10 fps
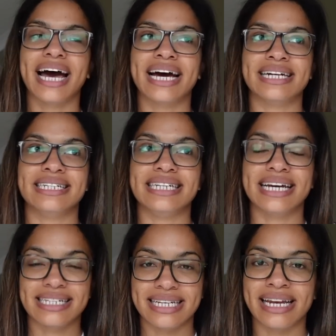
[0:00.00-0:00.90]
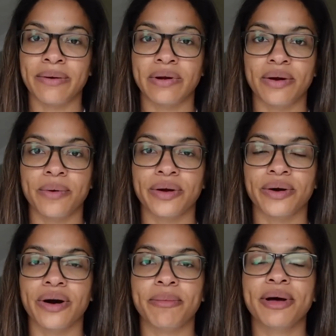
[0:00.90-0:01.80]
And yesterday when I
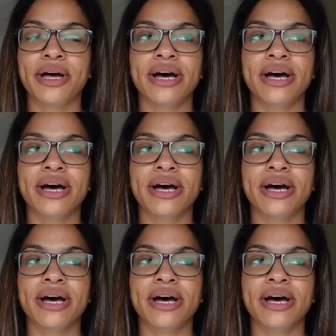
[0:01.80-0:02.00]
woke up,